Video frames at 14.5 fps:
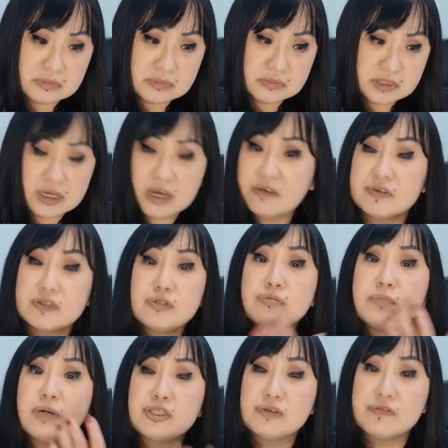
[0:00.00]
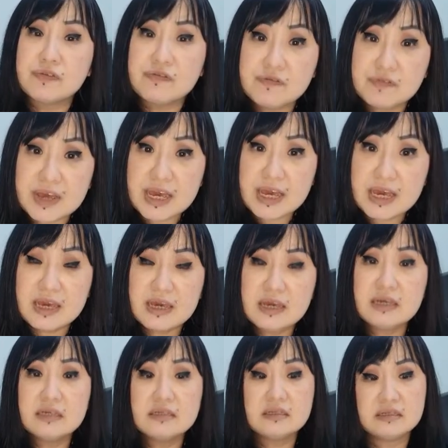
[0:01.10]
cover too much of the
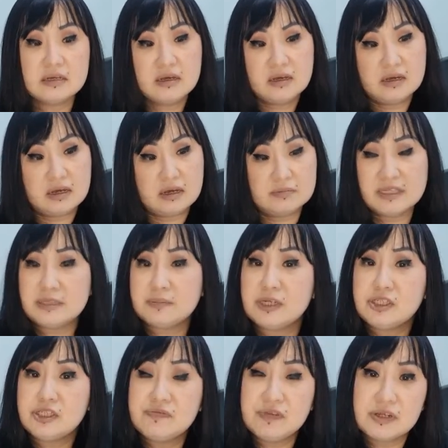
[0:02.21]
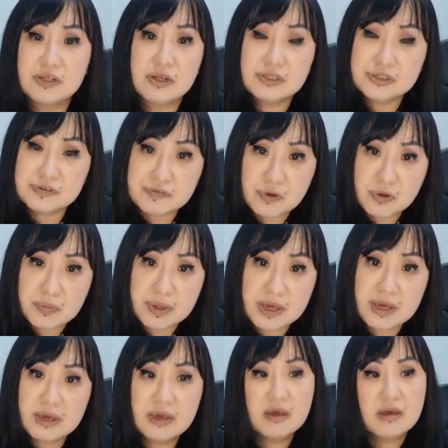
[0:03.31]
face, especially if they're claustrophobic.